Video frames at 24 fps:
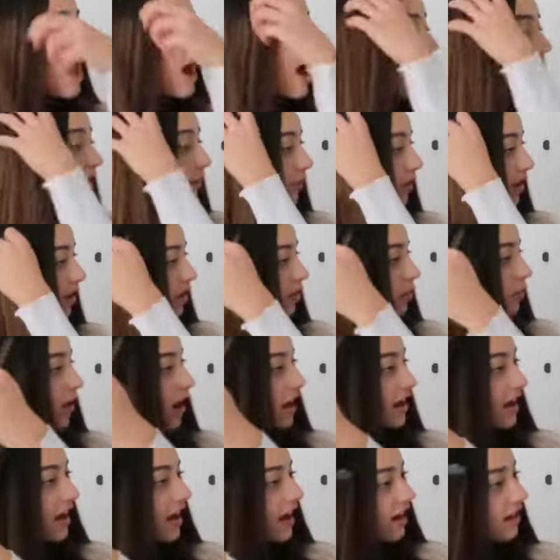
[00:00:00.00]
I wanted
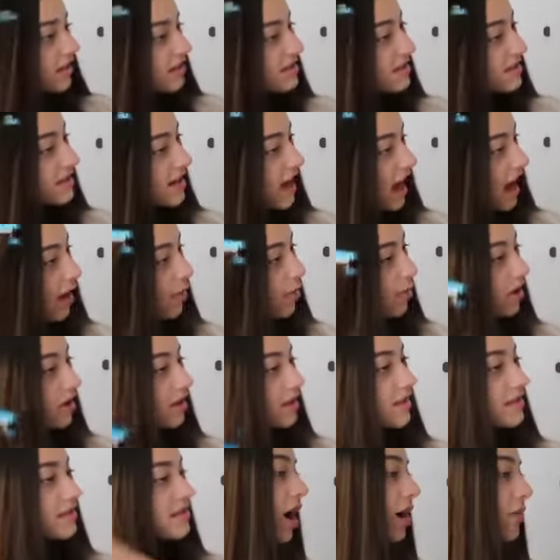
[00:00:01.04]
red hair since I
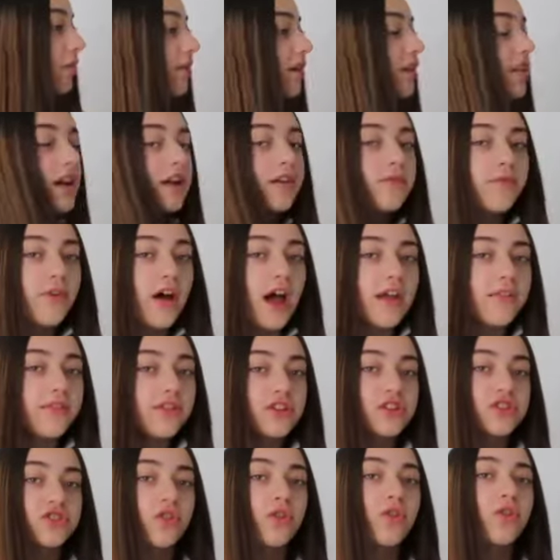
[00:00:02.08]
was probably like 5
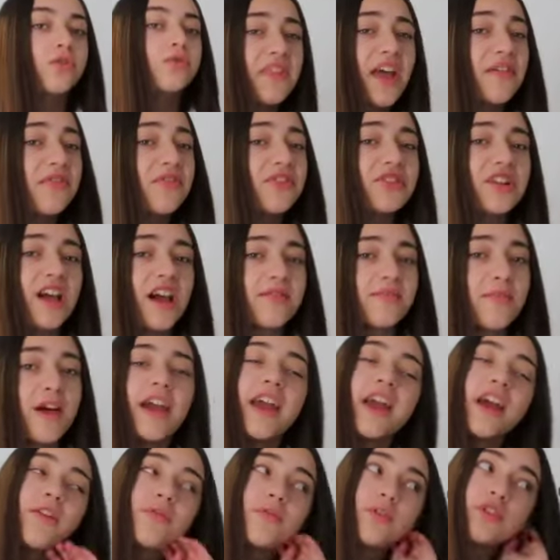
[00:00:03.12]
years old. Never dyed
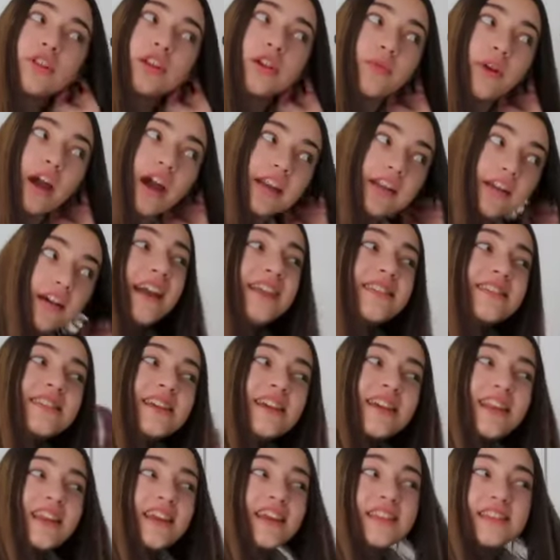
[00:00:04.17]
my hair fully red. I
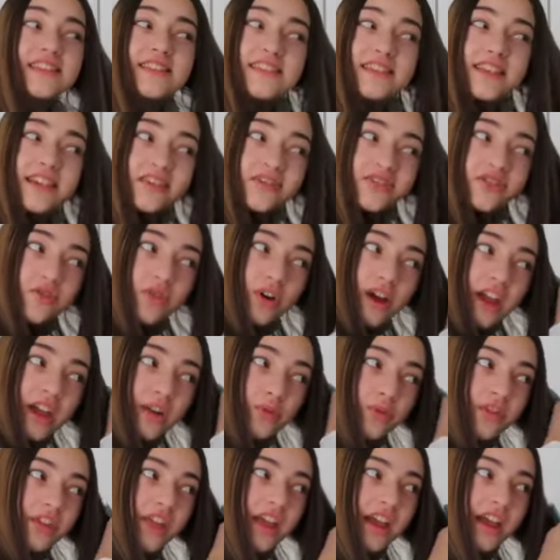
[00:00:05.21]
did in sixth
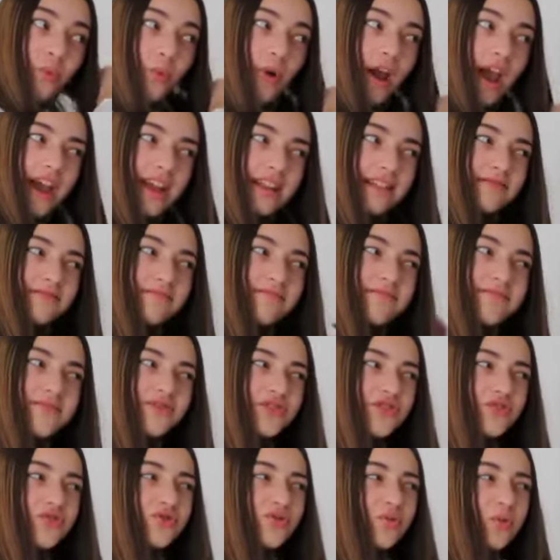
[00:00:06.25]
grade with like red
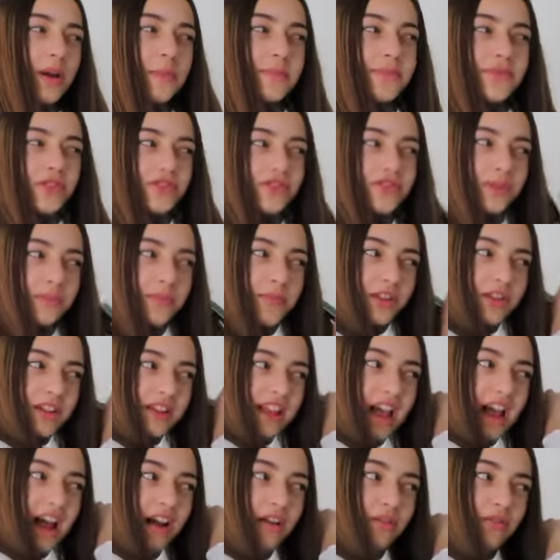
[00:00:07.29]
strips or something
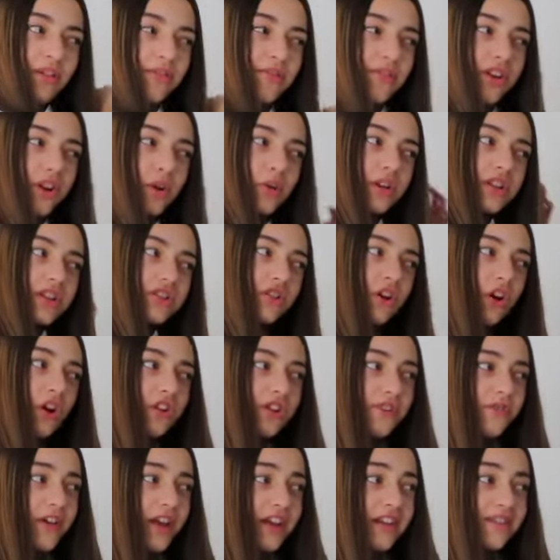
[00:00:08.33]
like that. I don't even know what it's
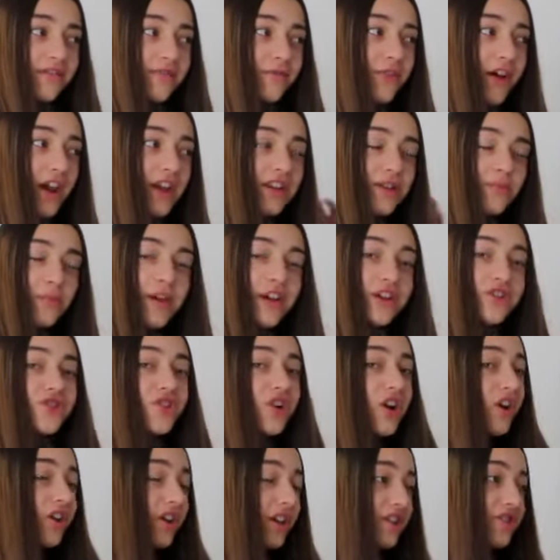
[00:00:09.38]
called. If I can find a
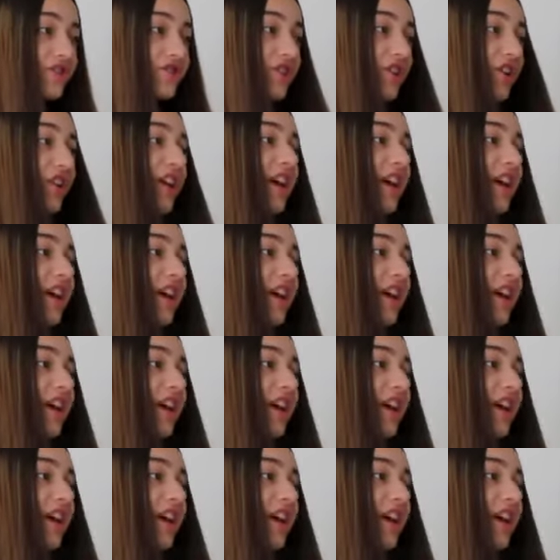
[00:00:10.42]
picture, I'll insert